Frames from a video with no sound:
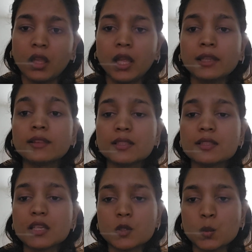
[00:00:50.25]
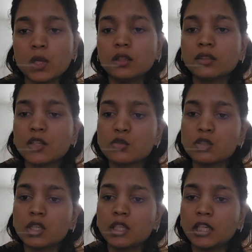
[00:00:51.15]
And this is where touch
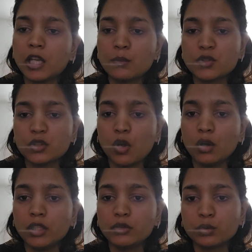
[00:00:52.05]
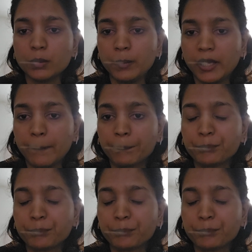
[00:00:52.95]
DNA comes into a play.